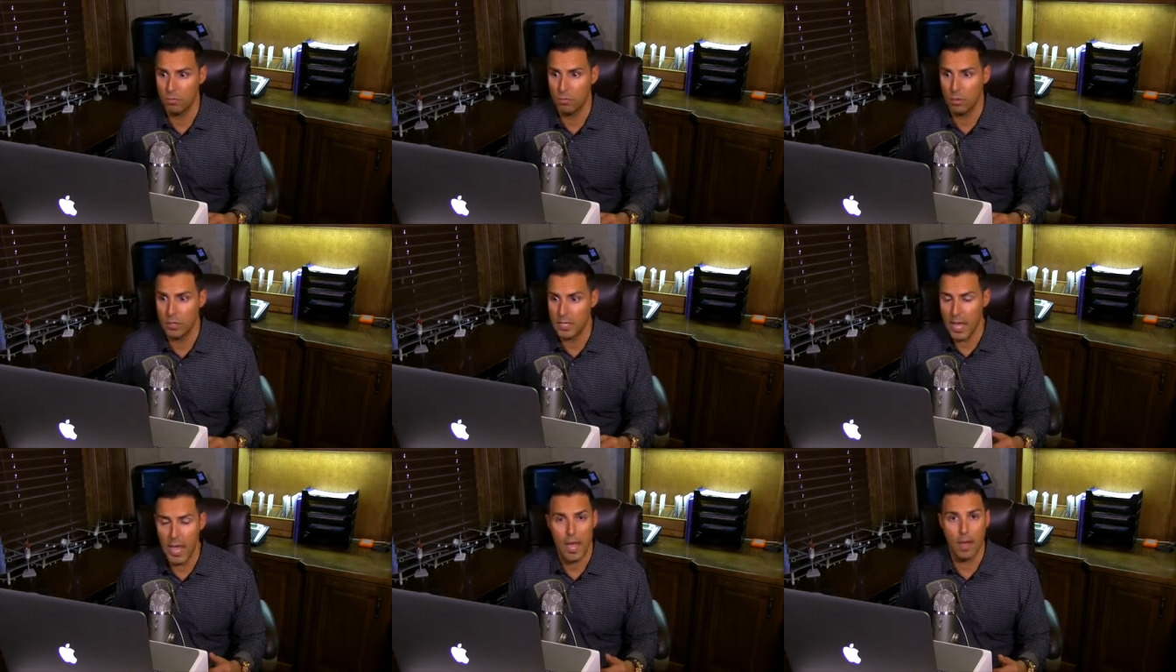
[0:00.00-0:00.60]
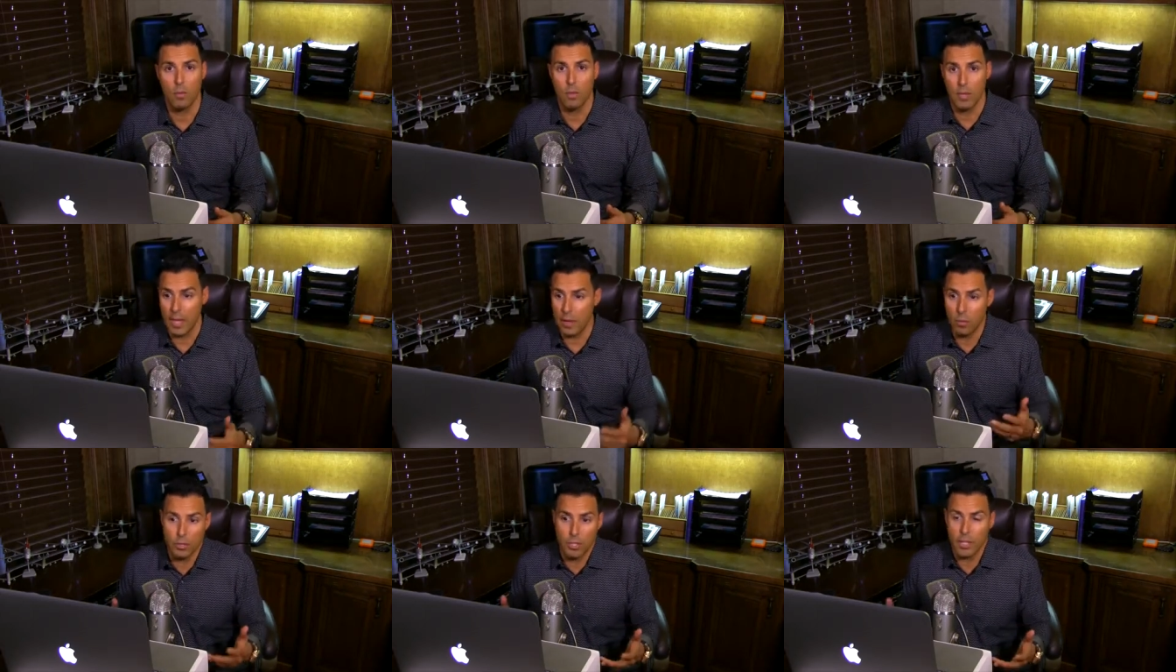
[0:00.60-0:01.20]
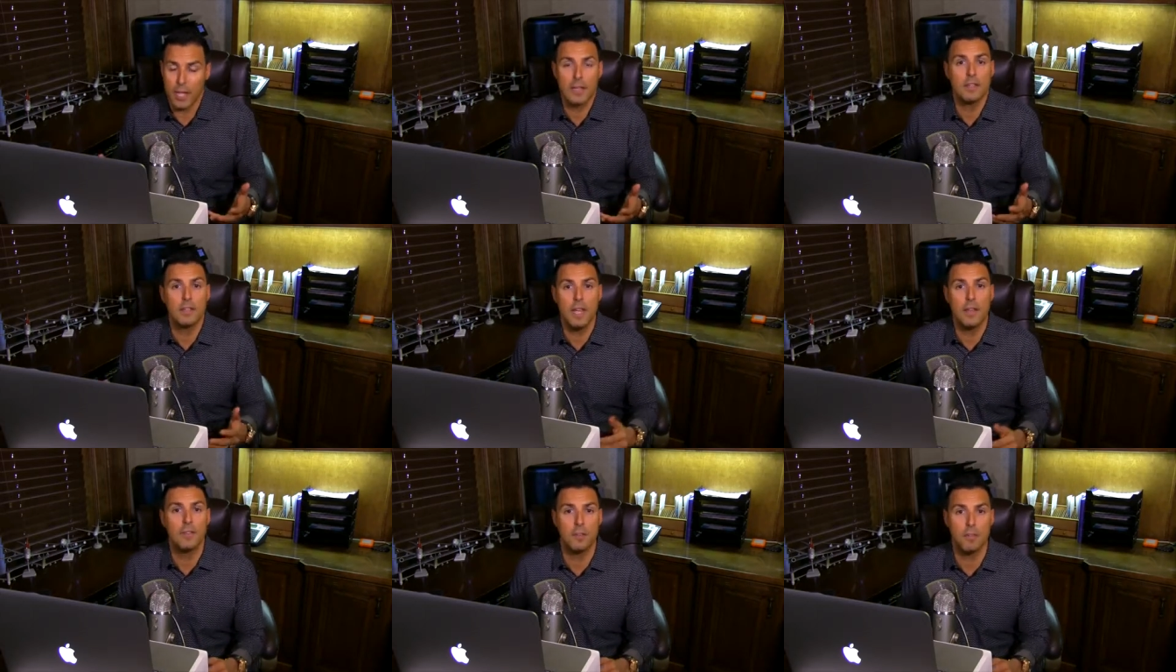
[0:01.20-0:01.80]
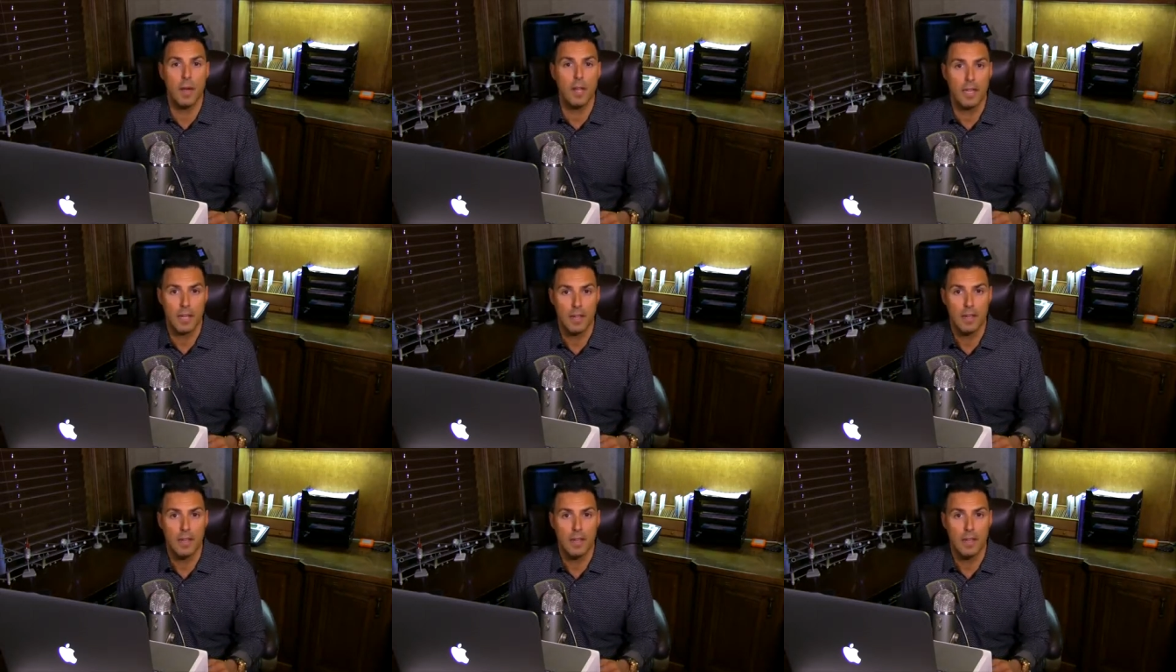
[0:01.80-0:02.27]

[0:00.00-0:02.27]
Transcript: Well, yeah. Well, would you like to save some money?